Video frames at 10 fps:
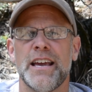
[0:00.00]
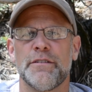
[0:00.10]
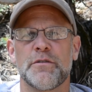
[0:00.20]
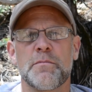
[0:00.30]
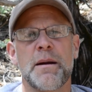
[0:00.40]

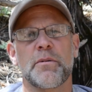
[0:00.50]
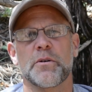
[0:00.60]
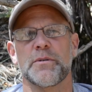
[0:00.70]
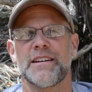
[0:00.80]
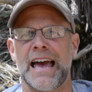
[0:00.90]
If you
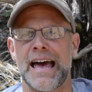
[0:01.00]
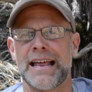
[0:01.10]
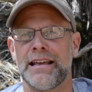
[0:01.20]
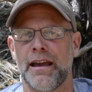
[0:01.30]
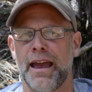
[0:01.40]
remember, we
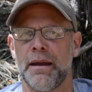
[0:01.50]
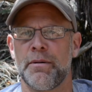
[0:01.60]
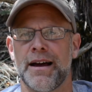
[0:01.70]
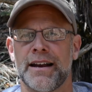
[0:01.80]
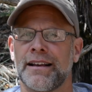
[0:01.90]
had
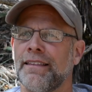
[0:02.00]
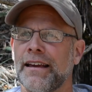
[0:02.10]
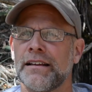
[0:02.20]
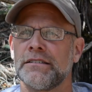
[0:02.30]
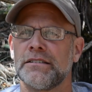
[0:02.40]
abiotic
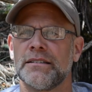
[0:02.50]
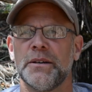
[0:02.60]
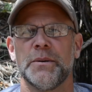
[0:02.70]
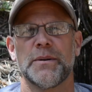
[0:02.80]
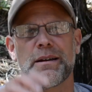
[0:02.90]
things,
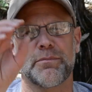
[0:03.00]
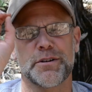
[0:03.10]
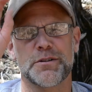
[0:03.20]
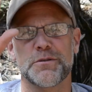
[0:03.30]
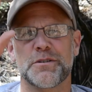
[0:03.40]
we had
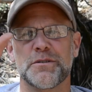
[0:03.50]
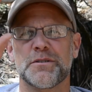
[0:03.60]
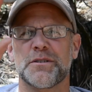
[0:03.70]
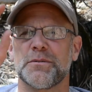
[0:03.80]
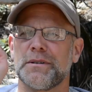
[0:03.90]

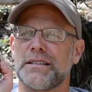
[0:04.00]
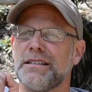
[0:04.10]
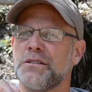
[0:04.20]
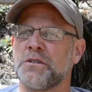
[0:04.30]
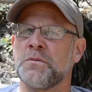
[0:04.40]
producers, we had
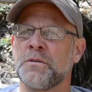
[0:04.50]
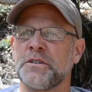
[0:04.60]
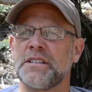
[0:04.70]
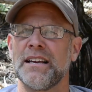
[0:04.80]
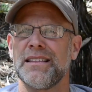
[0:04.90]

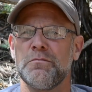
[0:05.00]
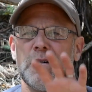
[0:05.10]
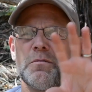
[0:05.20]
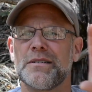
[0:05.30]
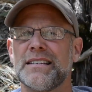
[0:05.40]
consumers. Then
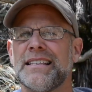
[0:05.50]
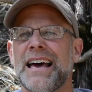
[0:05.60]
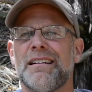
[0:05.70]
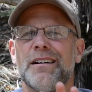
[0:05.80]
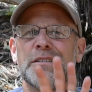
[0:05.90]
what was in
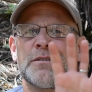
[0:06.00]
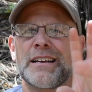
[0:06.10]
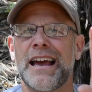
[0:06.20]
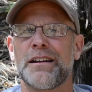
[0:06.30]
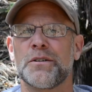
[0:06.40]
that other
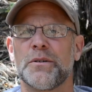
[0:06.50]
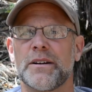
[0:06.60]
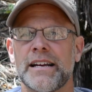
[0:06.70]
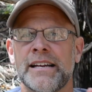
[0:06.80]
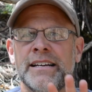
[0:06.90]

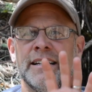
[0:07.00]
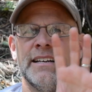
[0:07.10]
category?